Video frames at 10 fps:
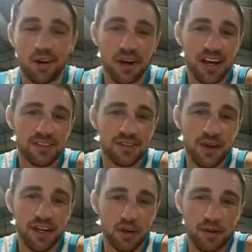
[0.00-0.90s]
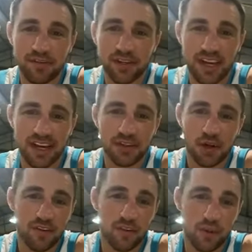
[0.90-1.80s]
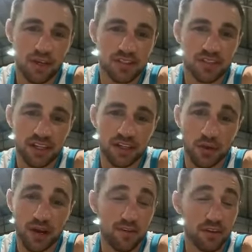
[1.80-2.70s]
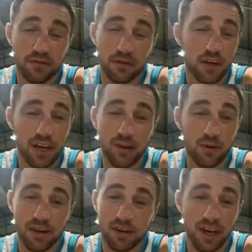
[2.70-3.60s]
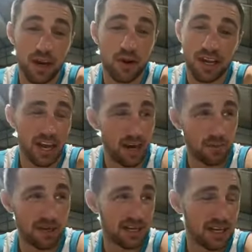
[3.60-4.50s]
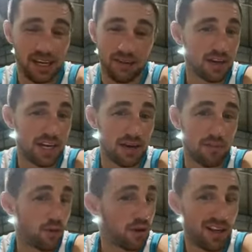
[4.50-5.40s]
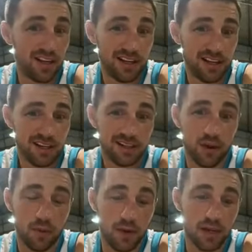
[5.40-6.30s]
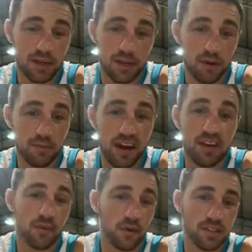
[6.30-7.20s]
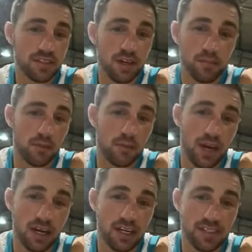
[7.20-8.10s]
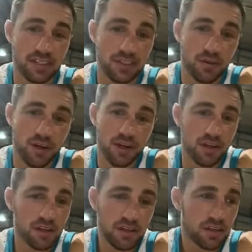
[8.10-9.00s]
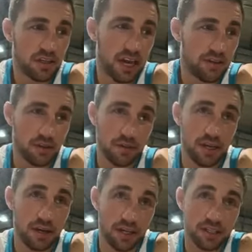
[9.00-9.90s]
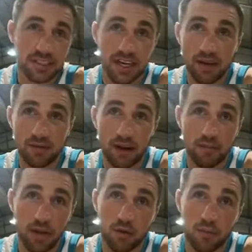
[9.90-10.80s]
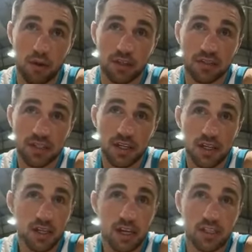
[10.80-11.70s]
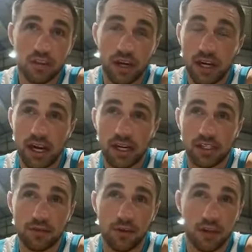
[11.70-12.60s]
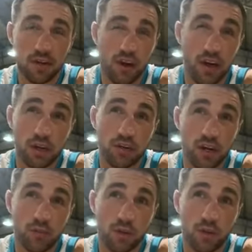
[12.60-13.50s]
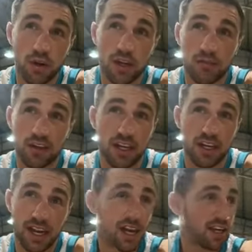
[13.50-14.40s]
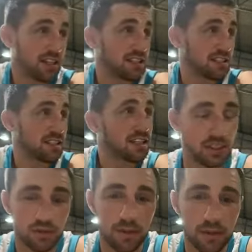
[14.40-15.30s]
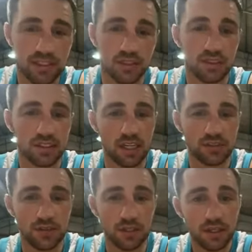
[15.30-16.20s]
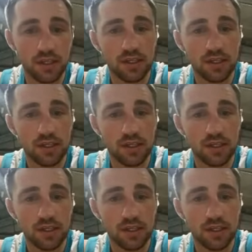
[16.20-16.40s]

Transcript: know. I get to wake up every day. I don't have a boss. I do whatever the fuck I want. If I were to get out of bed at 11 a.m., I will. Nobody ain't gonna ring my phone and tell me what I need to do or. You have to be here at this time. I'm my own boss. I train hard as fuck. I've got an incredible work ethic, and that's why I've been so successful.